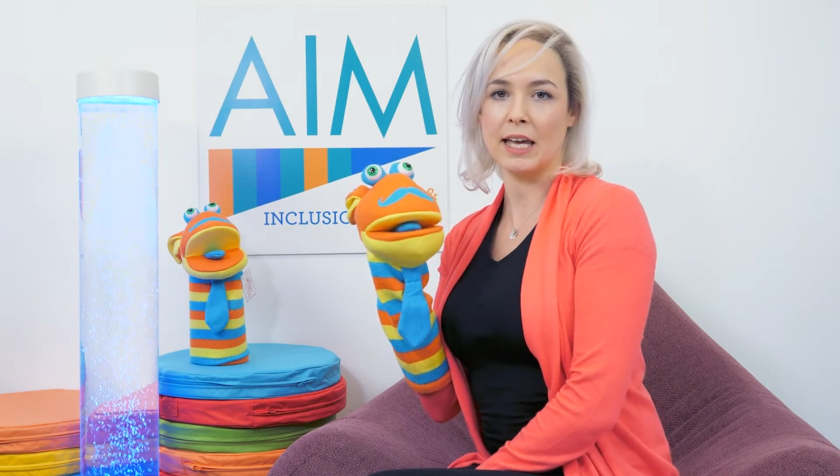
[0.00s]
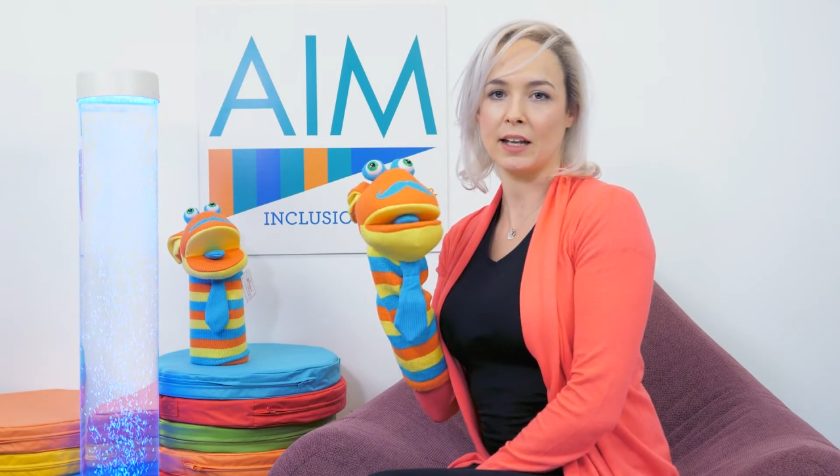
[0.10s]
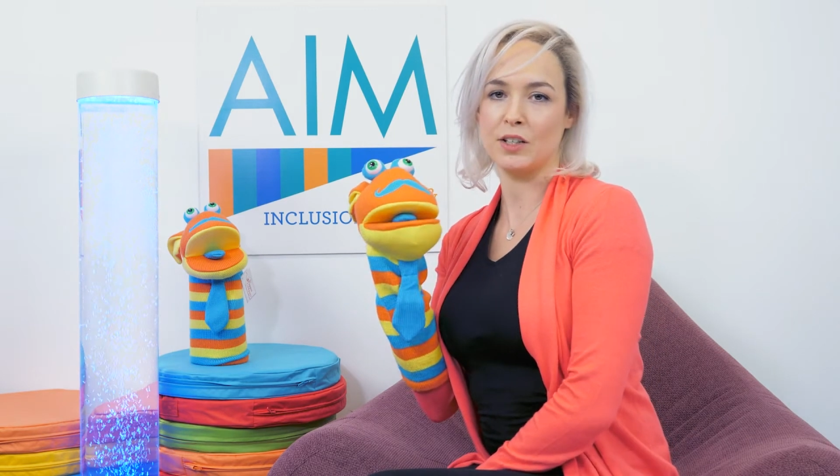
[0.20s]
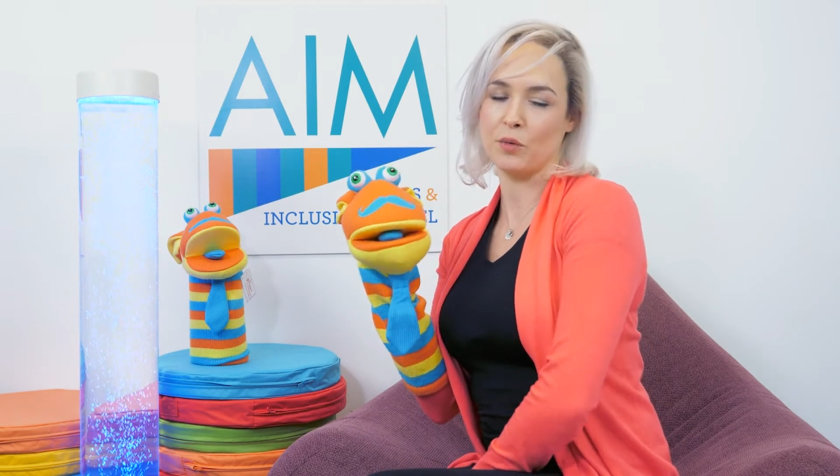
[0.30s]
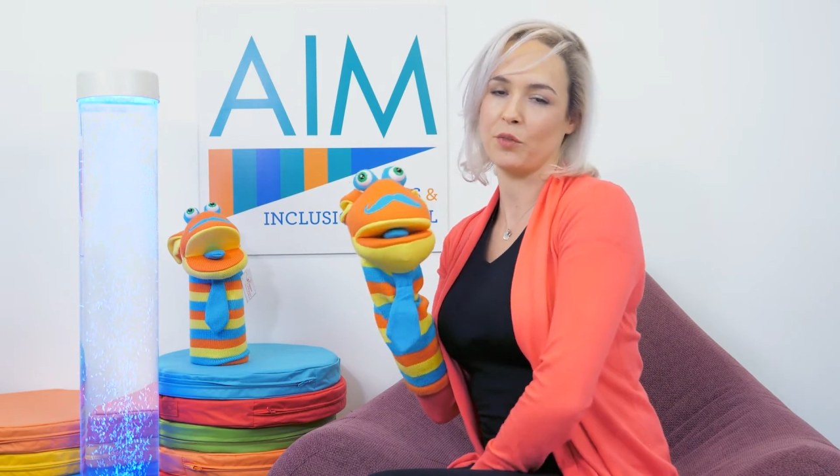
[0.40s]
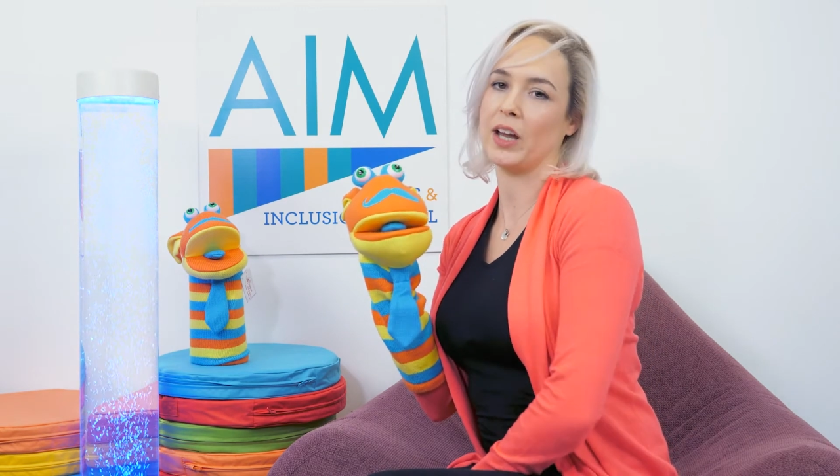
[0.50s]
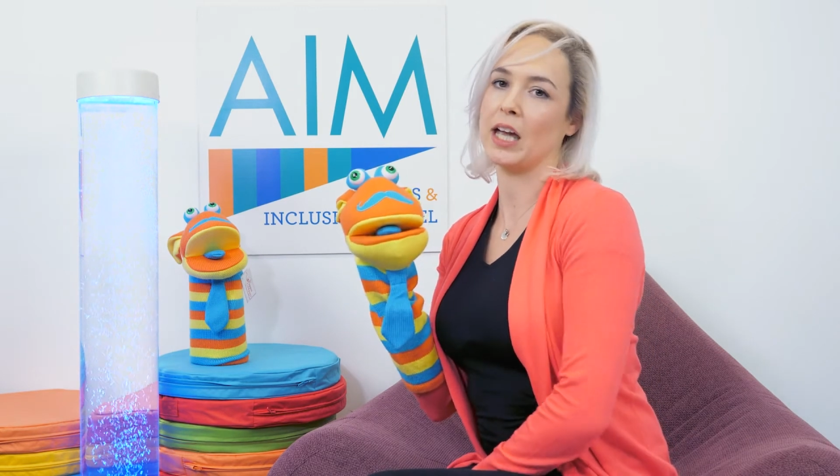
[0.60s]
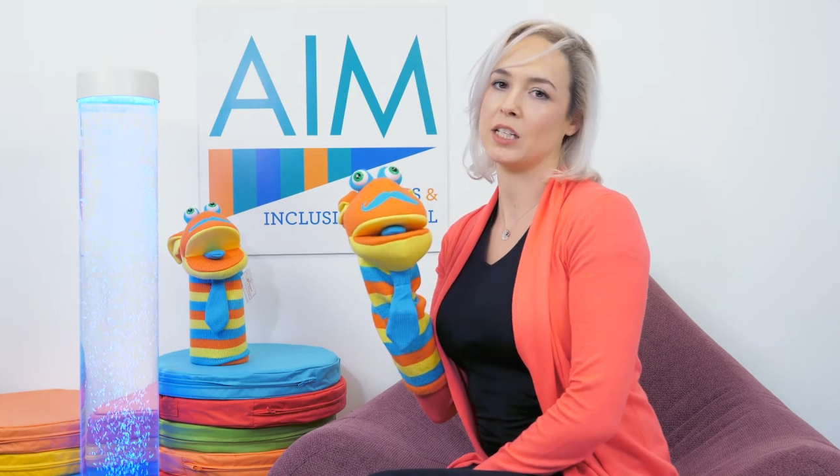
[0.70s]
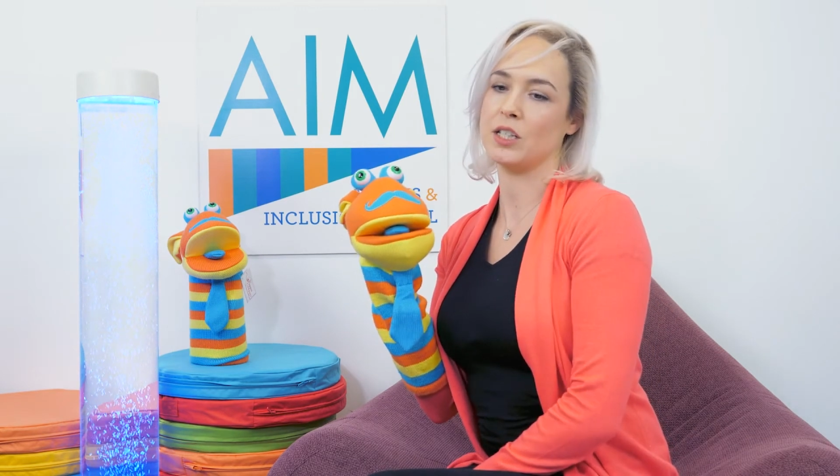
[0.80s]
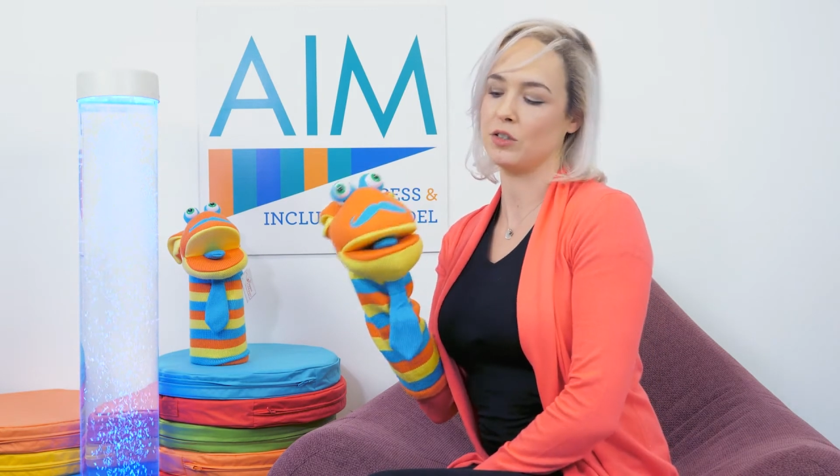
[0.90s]
and don't
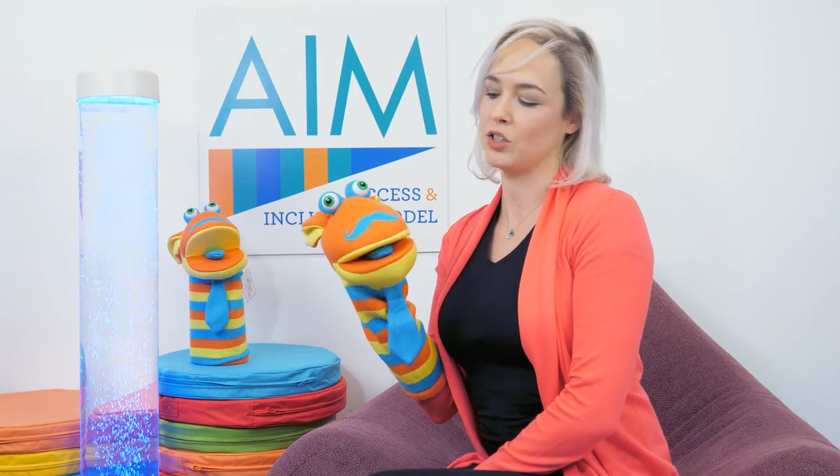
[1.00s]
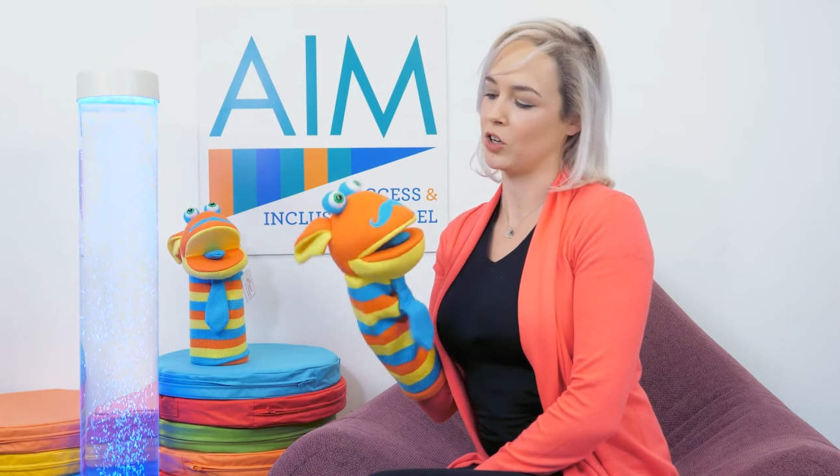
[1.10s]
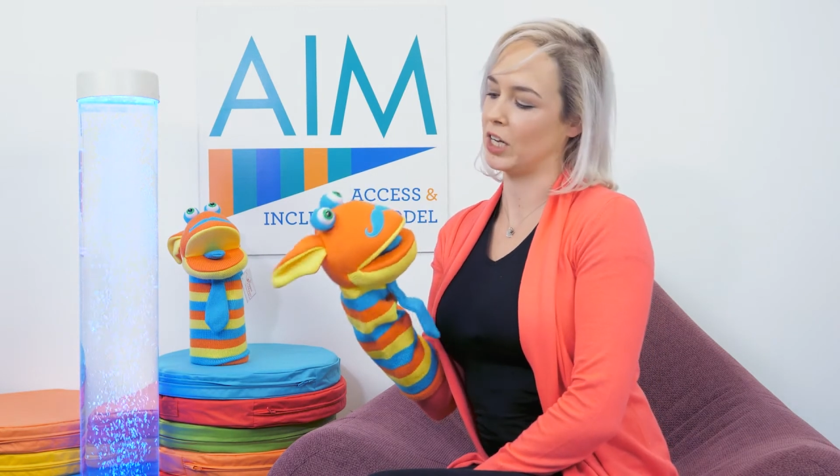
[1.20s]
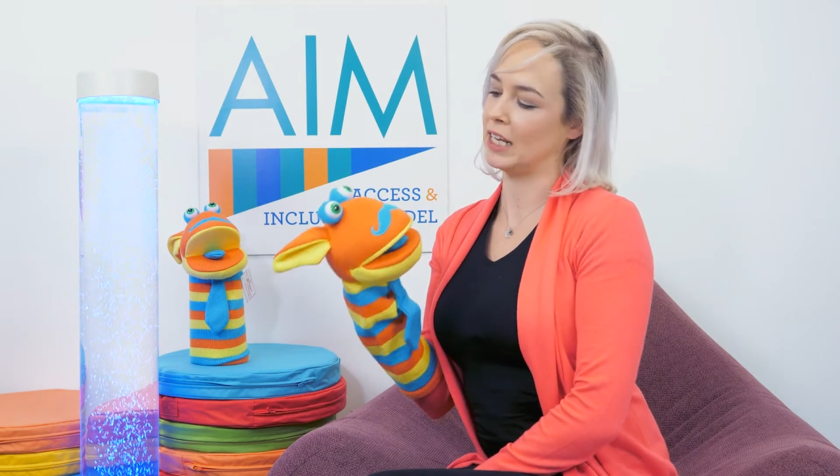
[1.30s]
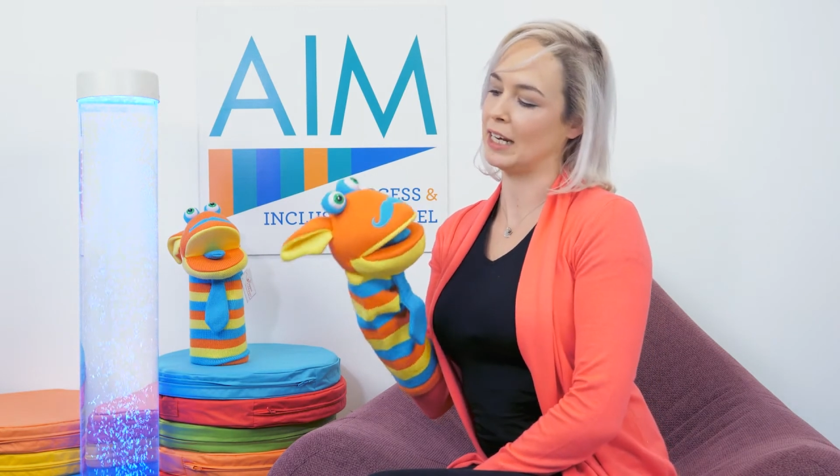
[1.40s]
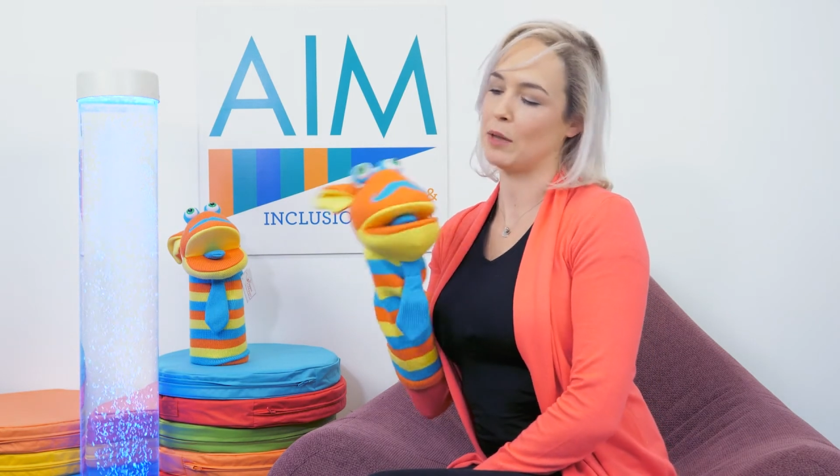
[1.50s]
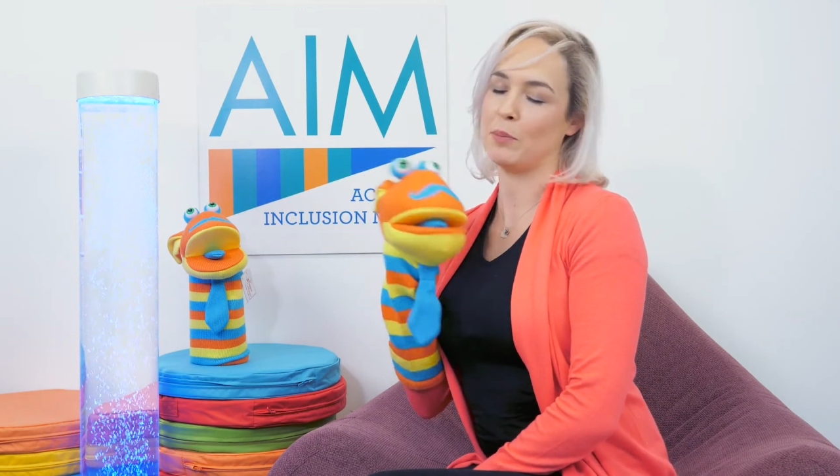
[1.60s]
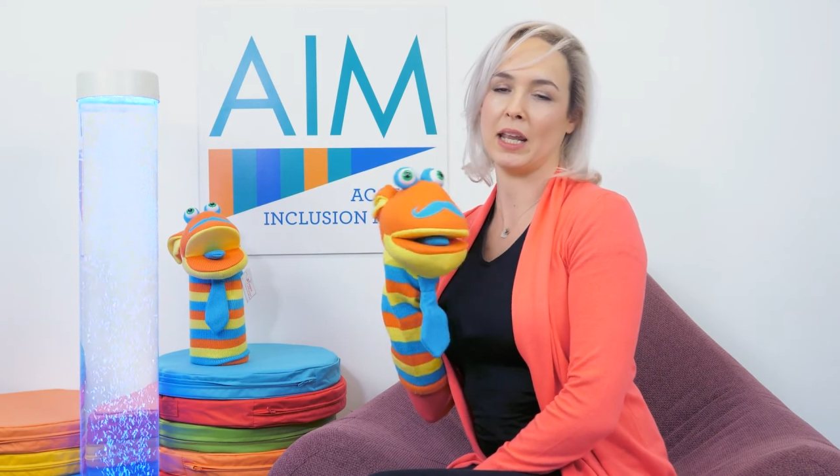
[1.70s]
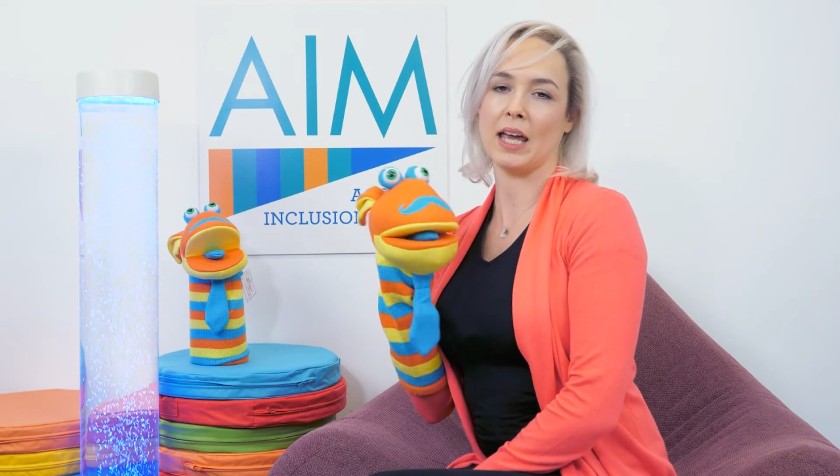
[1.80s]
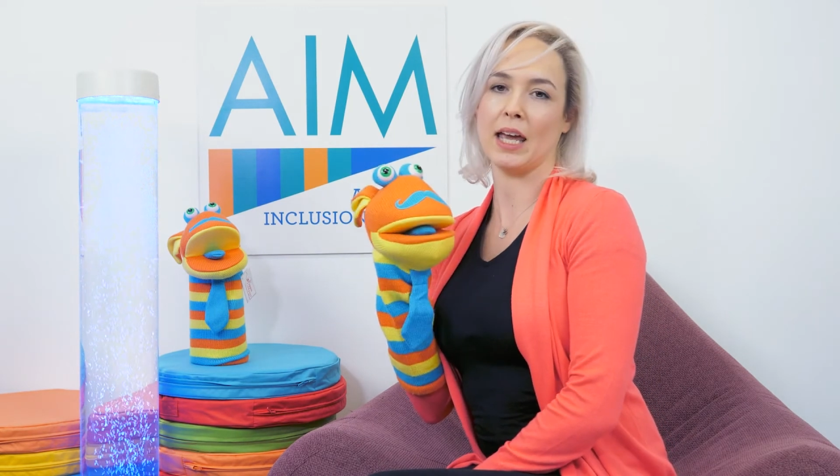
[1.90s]
forget to join in and
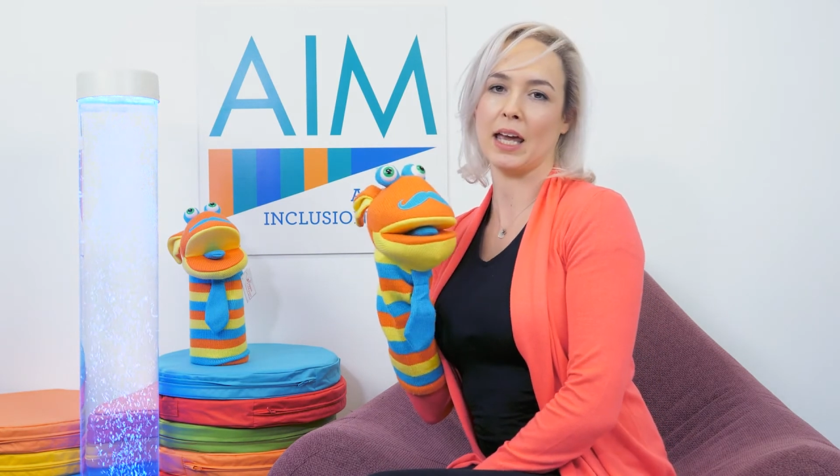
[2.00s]
play